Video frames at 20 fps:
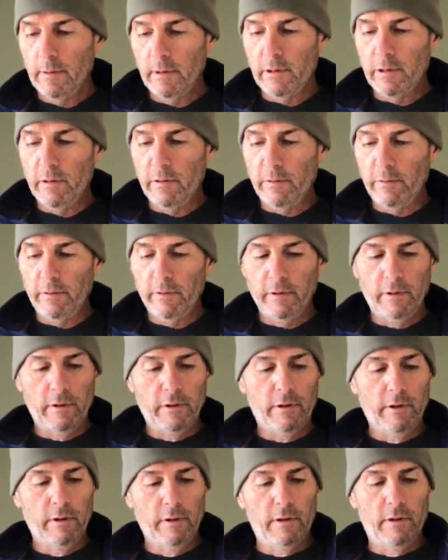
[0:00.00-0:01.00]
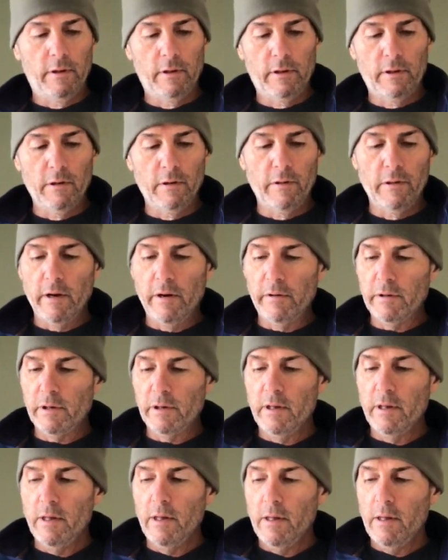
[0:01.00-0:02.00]
so there's
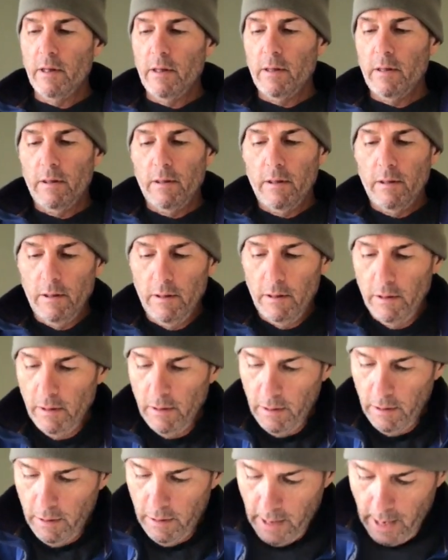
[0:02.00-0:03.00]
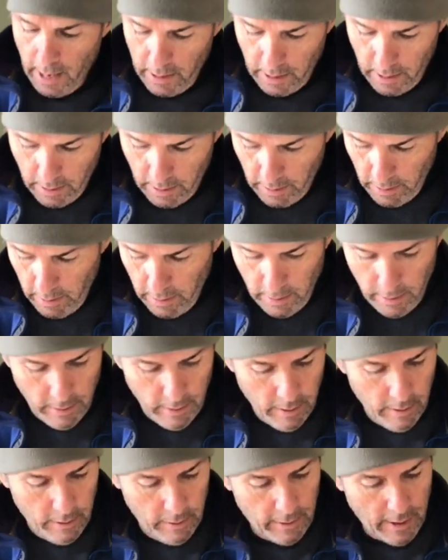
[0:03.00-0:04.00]
that
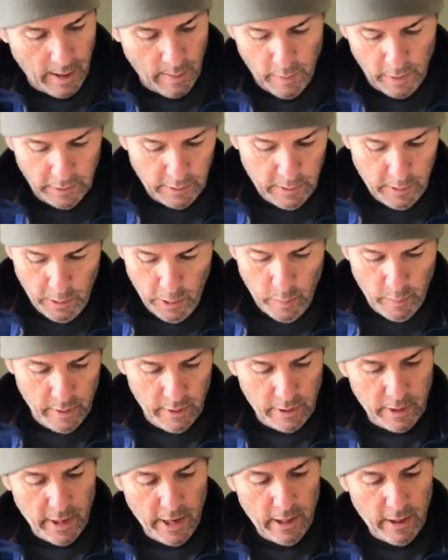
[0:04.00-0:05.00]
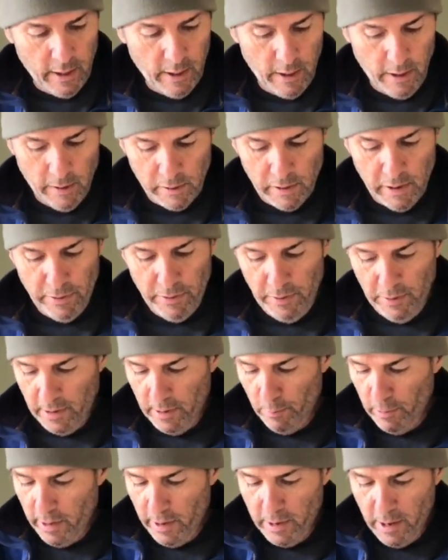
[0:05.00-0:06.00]
much tube inside of here. So I
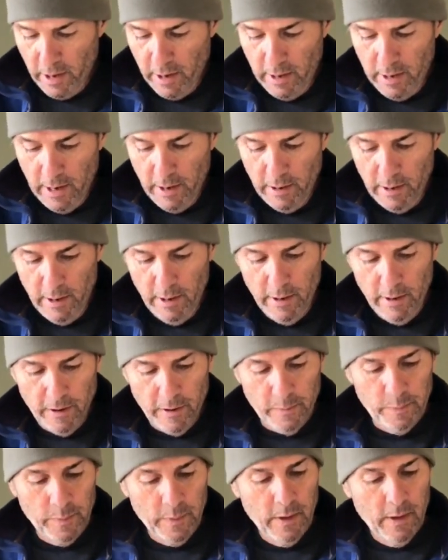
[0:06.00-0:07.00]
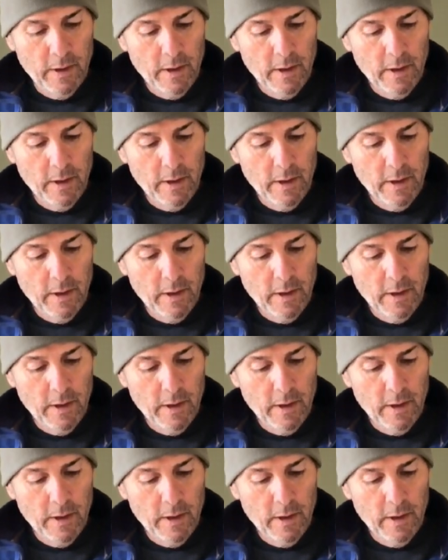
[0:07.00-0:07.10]
thought, well, I'll cut it down to here.